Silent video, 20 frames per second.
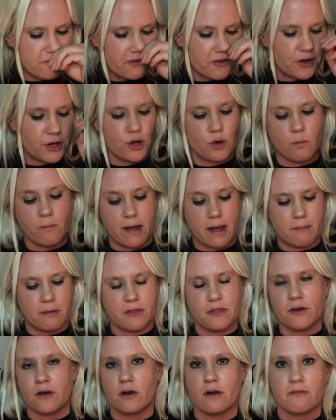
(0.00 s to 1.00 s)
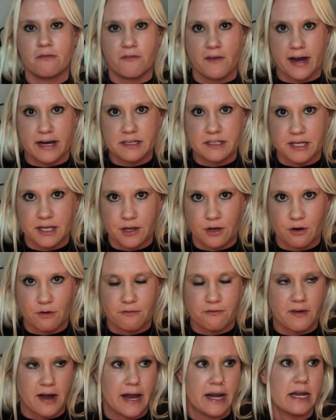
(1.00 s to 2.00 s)
for you. Maybe they're affecting your
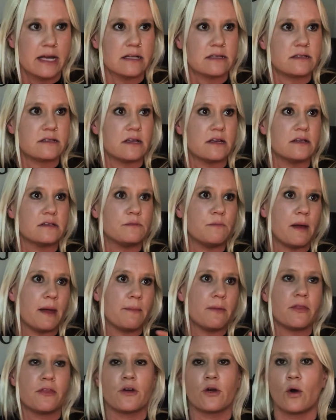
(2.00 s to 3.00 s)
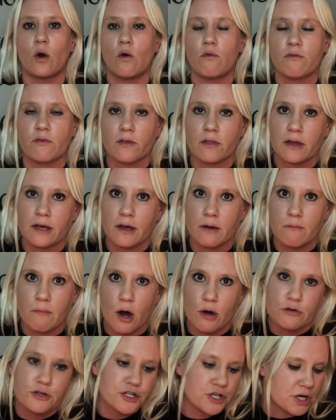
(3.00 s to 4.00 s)
finances. Maybe they're overly
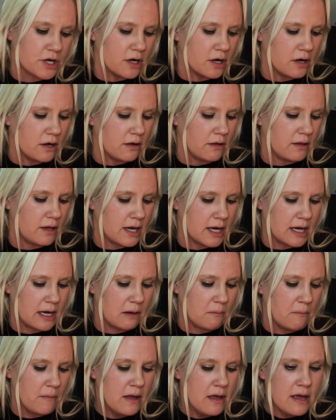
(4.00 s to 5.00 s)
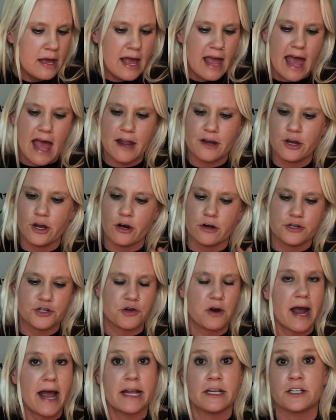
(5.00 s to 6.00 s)
emotional. And you're
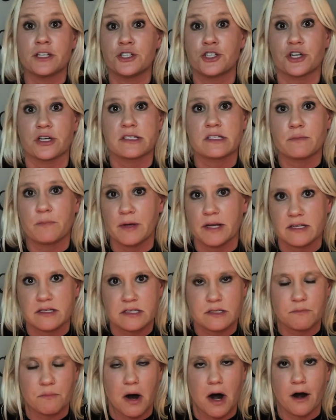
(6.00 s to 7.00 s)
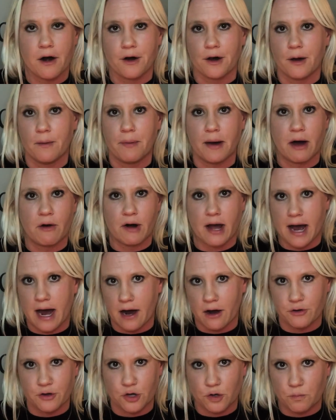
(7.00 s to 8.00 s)
trying to just be smart about
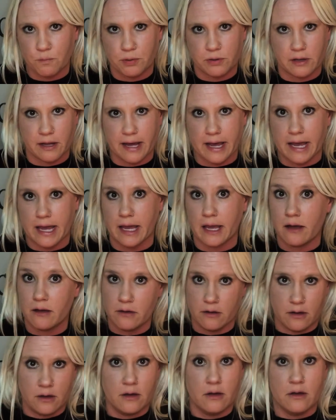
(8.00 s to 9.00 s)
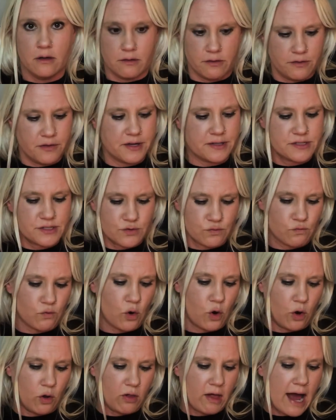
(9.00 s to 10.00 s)
how you play this
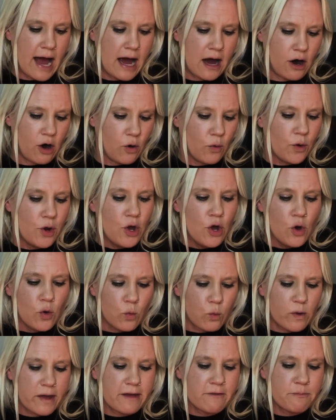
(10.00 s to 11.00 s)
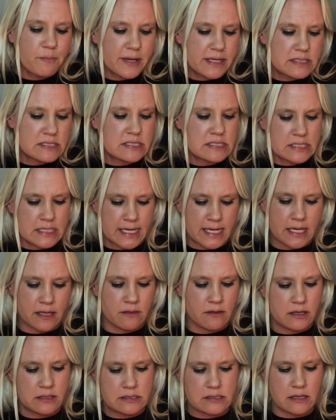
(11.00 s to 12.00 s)
role out. We've been
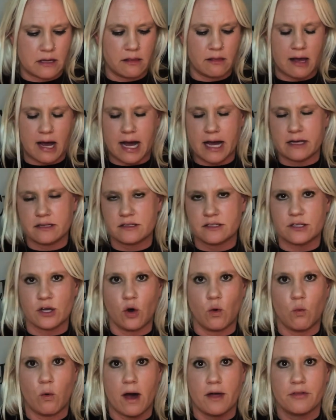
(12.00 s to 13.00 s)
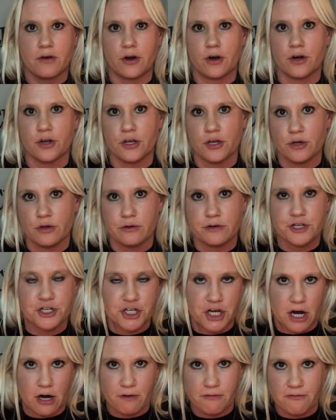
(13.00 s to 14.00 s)
seeing this a lot. So whether you
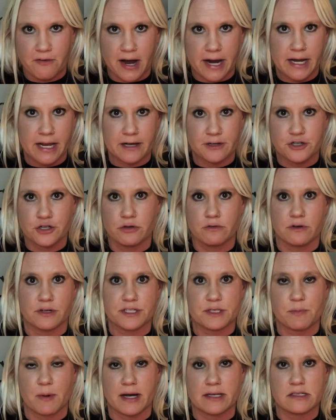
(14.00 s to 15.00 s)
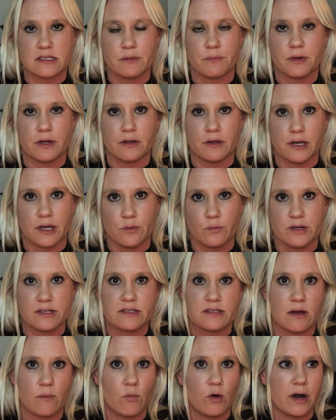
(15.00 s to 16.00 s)
share financial responsibility with
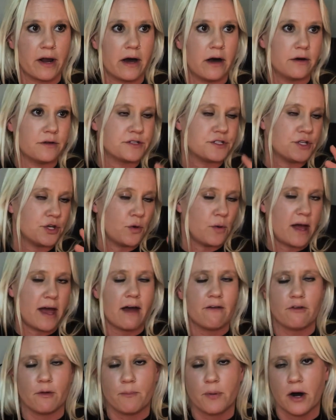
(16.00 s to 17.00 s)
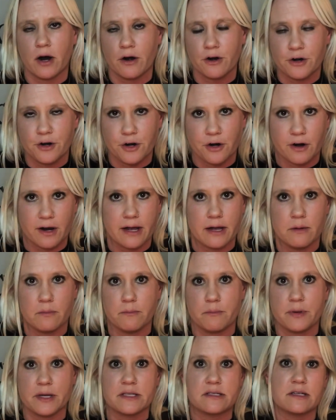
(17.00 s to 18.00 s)
someone else, you have a partner
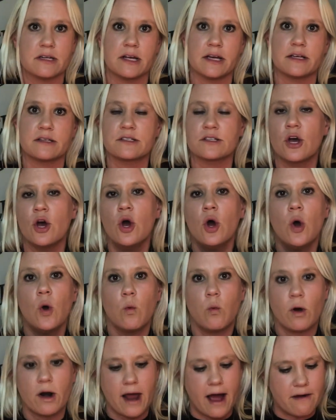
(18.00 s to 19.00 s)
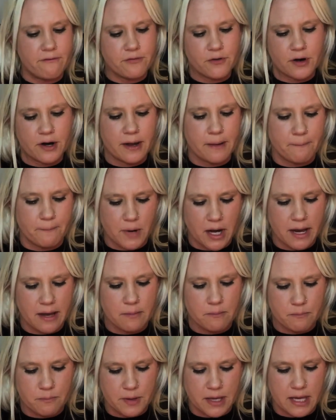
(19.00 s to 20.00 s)
in business, whatever it
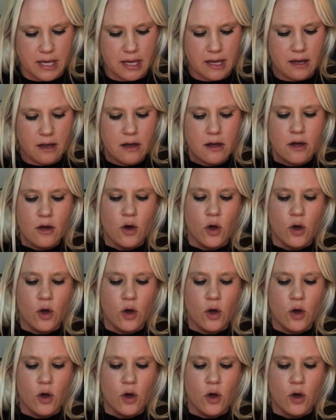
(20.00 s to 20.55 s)
might be,